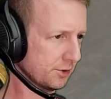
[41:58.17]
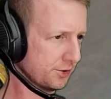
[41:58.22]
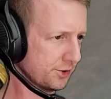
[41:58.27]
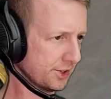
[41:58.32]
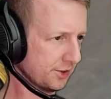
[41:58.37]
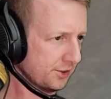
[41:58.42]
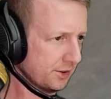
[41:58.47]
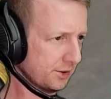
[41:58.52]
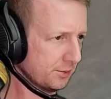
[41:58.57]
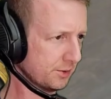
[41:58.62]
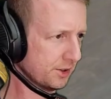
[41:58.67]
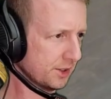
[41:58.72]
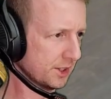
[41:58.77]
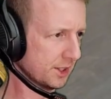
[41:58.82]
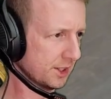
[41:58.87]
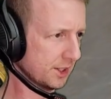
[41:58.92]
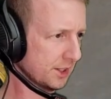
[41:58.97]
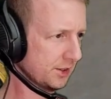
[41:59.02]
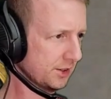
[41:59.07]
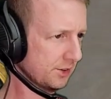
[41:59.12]
chase him.
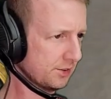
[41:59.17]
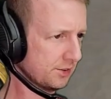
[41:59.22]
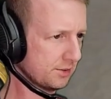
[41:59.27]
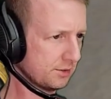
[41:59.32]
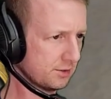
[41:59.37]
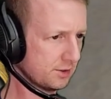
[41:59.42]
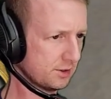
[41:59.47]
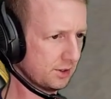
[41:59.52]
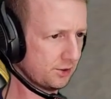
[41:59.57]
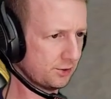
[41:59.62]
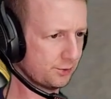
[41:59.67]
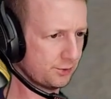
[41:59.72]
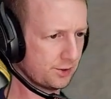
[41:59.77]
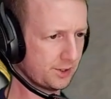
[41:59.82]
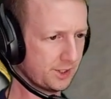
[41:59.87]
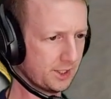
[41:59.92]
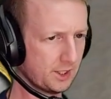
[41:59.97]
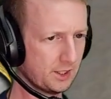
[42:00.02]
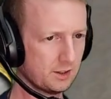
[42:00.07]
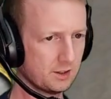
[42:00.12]
Okay, he's
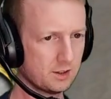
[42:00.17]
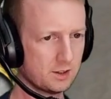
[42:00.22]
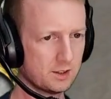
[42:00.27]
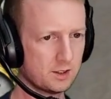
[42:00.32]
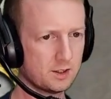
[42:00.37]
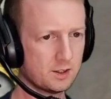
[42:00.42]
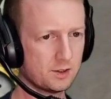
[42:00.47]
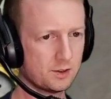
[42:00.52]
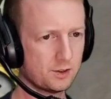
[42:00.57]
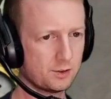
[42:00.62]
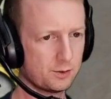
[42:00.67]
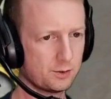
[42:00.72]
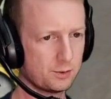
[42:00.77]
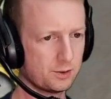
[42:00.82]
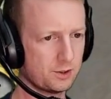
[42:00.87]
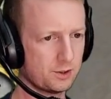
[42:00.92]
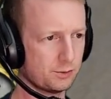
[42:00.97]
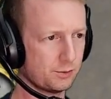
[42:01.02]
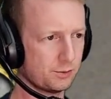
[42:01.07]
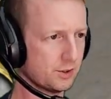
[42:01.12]
fleeing.
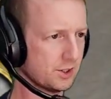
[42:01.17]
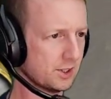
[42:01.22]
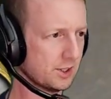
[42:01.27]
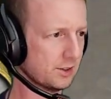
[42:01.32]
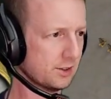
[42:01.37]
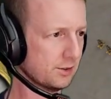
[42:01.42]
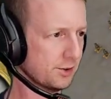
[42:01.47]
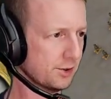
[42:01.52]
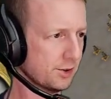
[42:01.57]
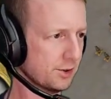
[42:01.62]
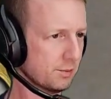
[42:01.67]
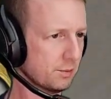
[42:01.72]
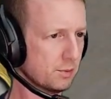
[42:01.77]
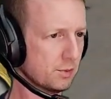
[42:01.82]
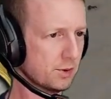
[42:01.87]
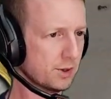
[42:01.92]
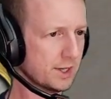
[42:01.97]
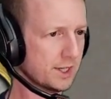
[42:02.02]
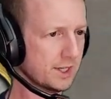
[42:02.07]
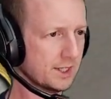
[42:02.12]
Switch your fire onto the
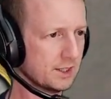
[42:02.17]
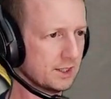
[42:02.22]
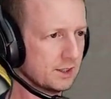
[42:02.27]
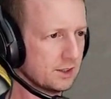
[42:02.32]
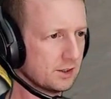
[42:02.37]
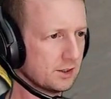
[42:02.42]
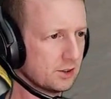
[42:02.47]
Brave